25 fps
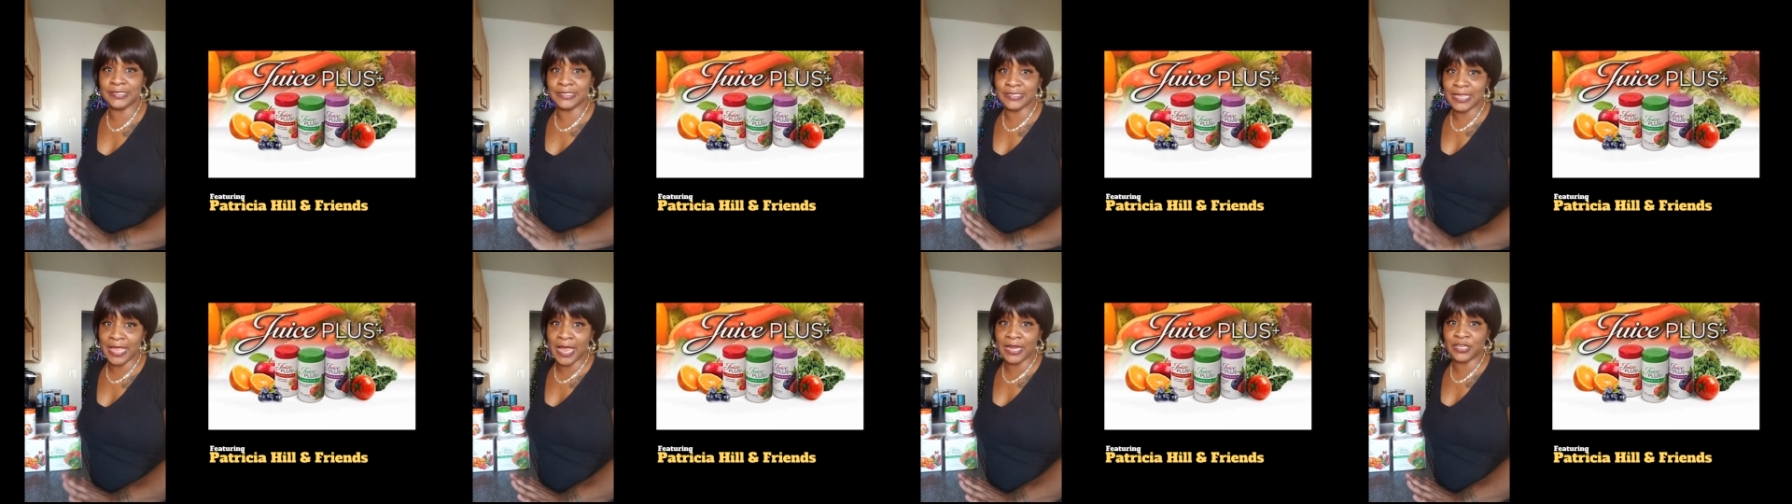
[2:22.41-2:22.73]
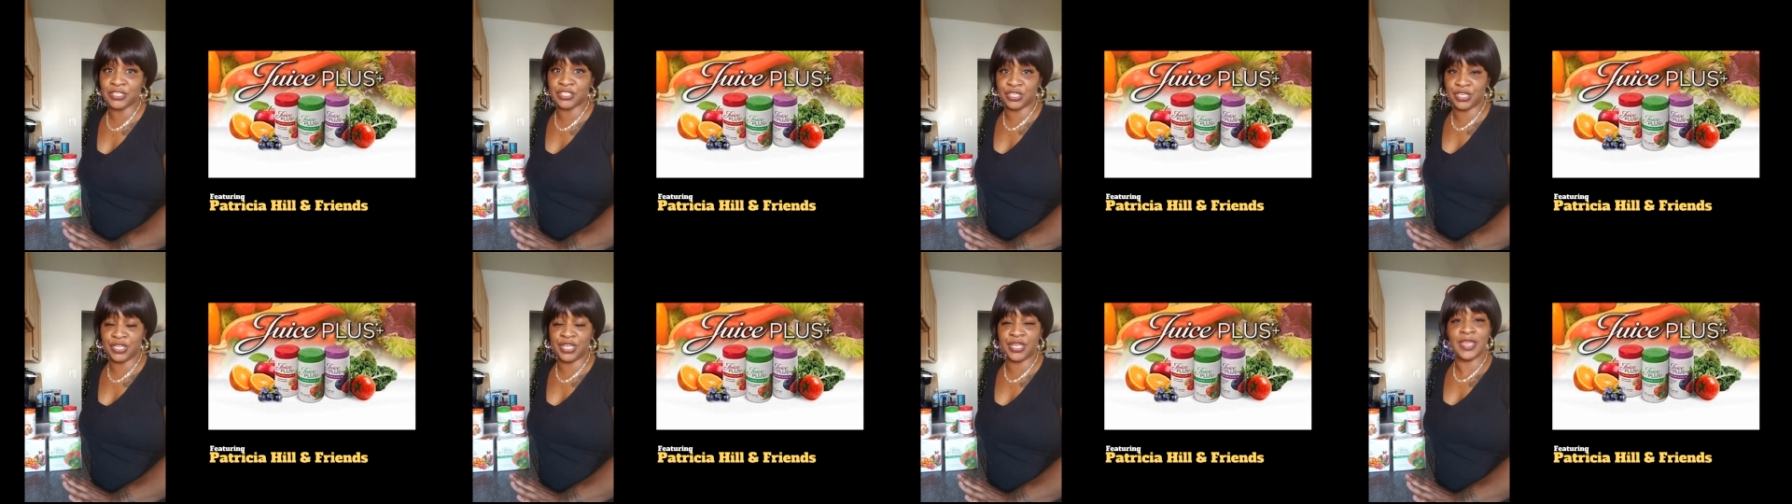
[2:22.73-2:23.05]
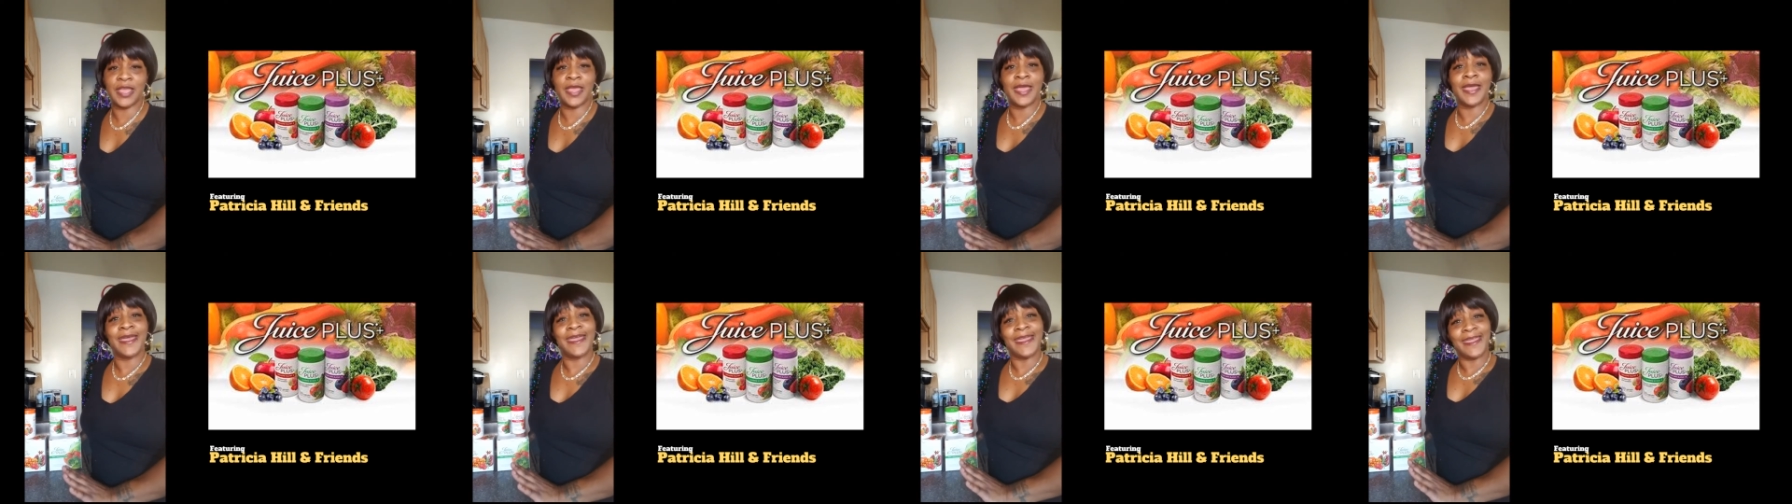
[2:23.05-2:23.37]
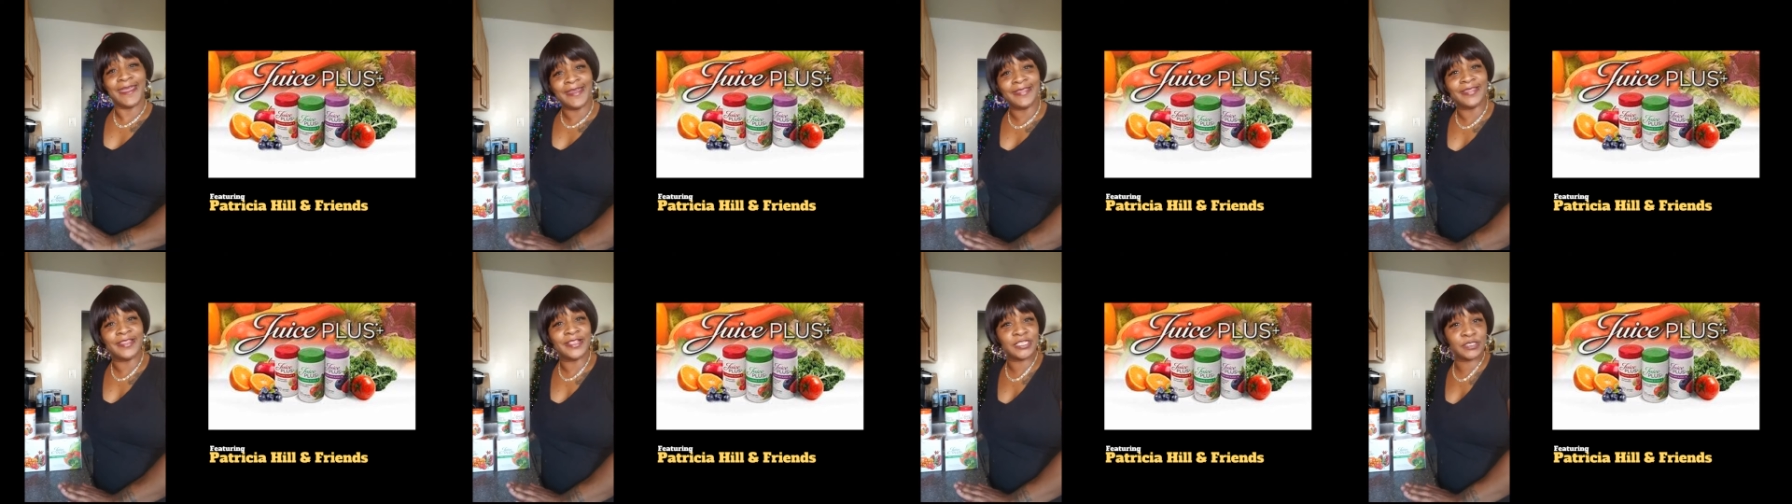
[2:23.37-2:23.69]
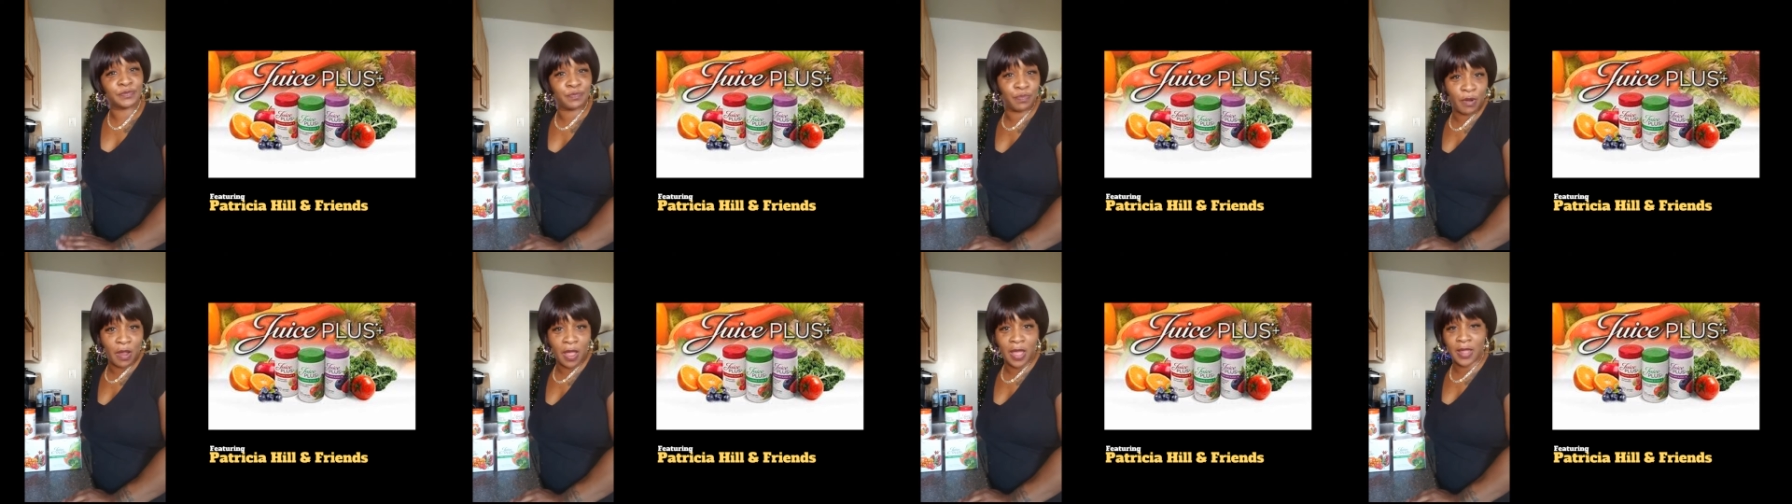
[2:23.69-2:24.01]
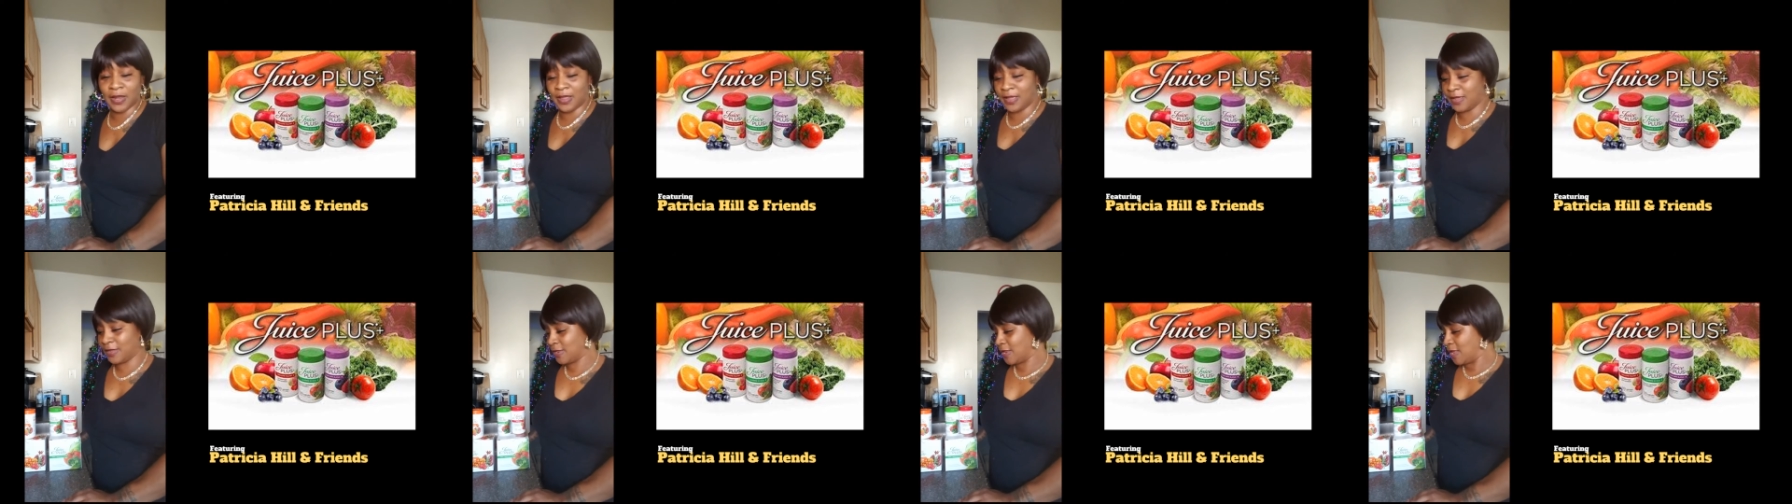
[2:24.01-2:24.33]
actually in this
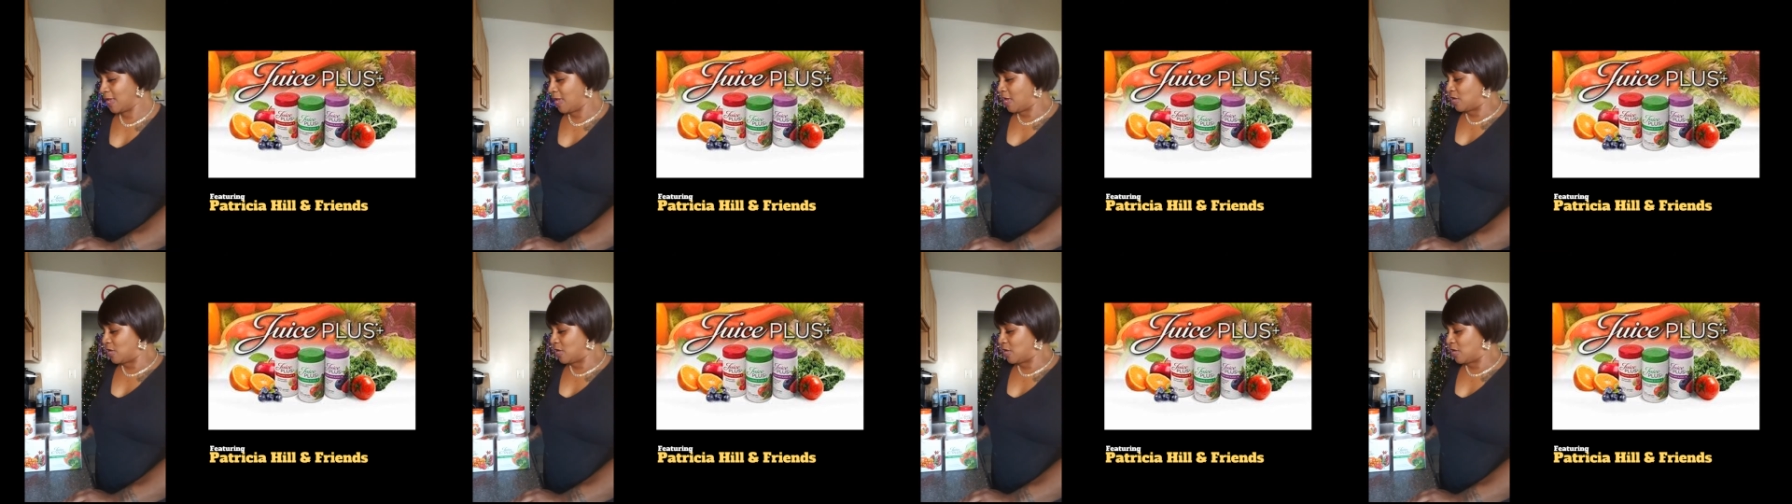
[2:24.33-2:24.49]
product.